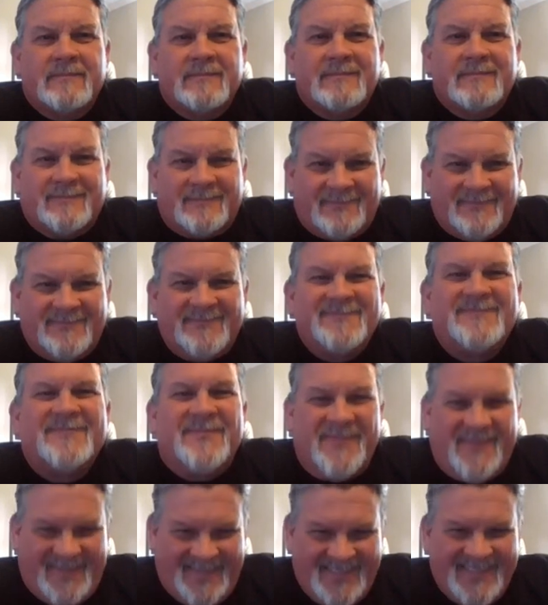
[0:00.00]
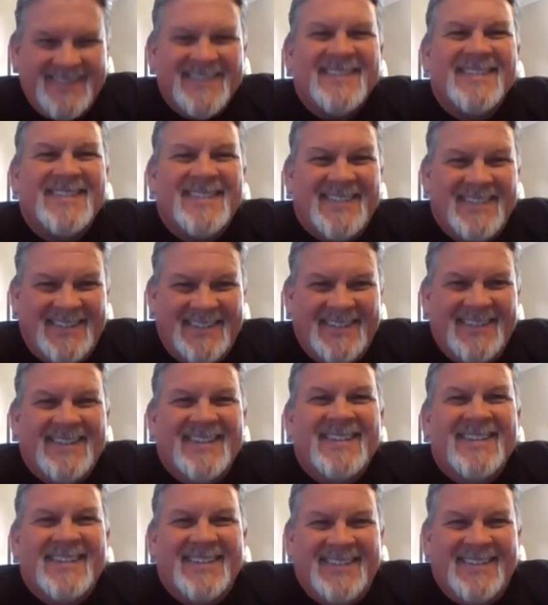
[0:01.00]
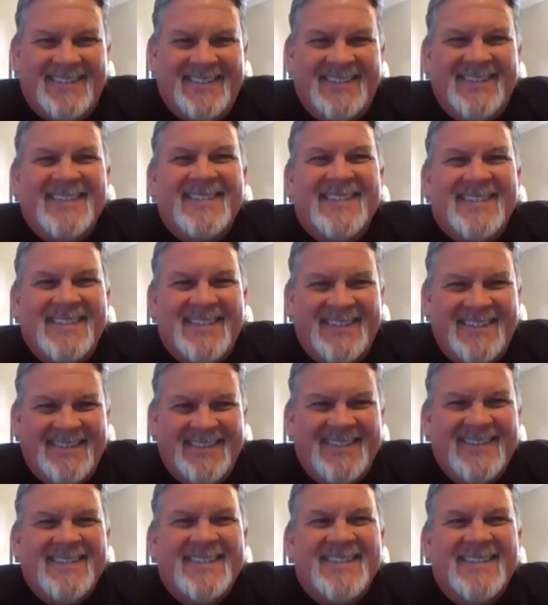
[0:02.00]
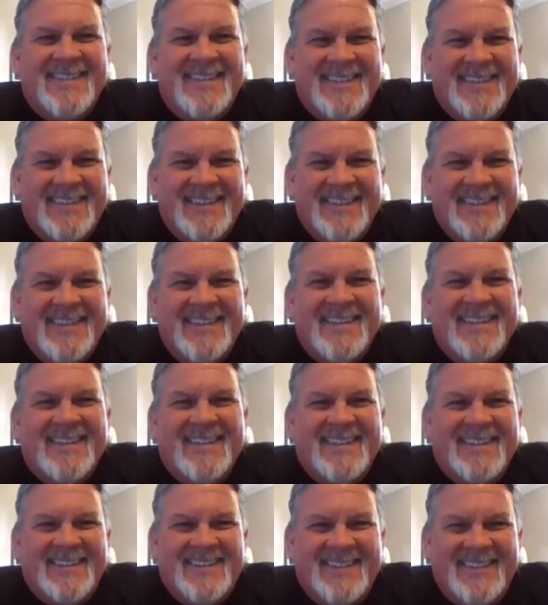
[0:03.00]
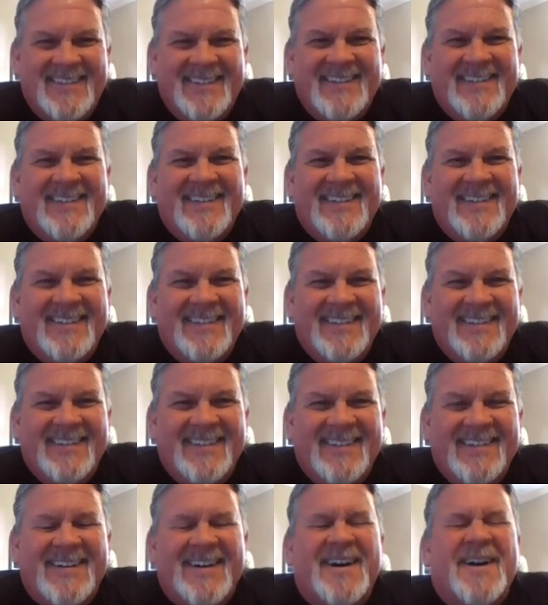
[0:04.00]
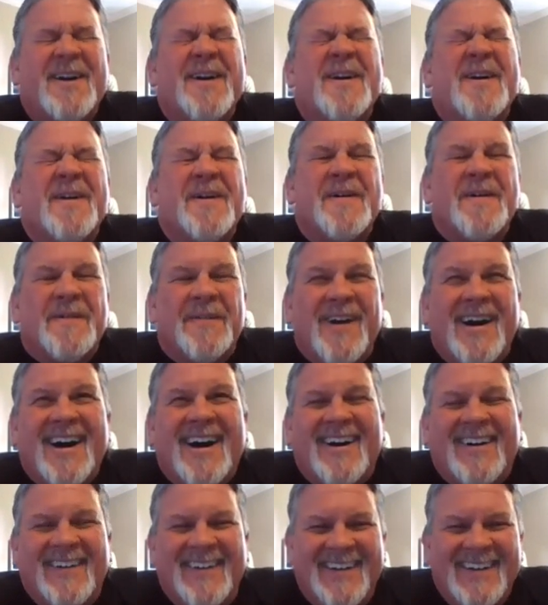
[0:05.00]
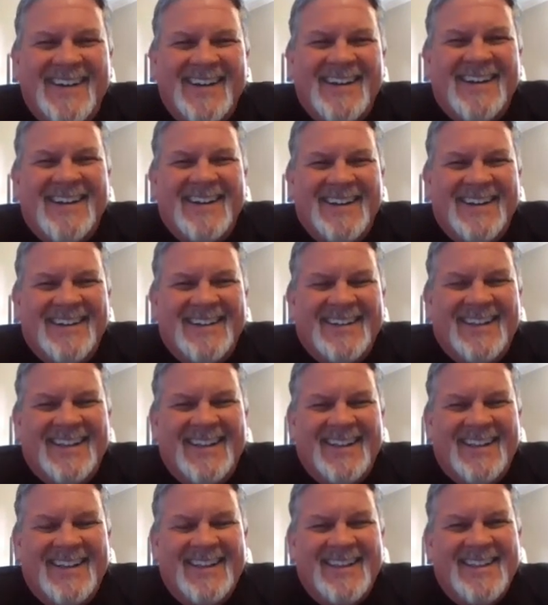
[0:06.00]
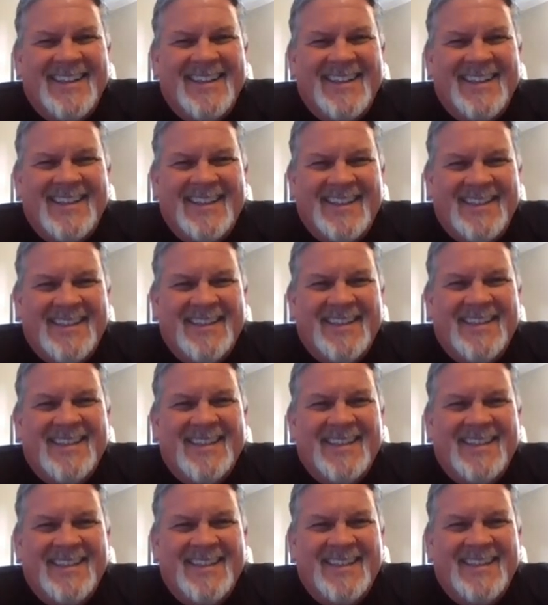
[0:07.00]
This person isn't speaking.